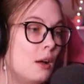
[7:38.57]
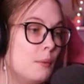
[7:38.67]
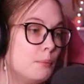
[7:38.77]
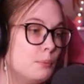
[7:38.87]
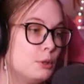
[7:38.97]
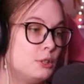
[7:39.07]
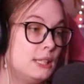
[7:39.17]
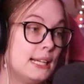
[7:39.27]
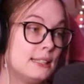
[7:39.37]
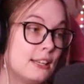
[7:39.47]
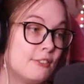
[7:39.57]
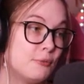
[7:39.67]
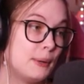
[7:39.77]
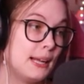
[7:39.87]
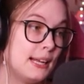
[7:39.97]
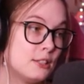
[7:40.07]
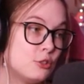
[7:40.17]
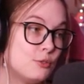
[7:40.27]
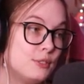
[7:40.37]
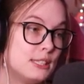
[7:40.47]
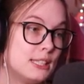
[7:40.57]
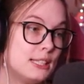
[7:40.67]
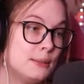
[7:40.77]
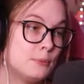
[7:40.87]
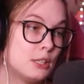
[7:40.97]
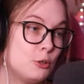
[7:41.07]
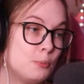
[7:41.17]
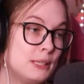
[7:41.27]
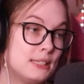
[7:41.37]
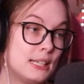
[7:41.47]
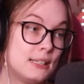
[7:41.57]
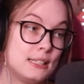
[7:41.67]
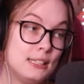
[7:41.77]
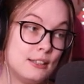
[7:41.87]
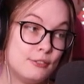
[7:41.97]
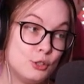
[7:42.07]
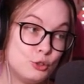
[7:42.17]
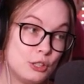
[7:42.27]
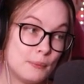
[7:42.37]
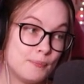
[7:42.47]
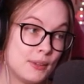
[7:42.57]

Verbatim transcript: perchance have plans to visit Limsa Lominsa in the near future?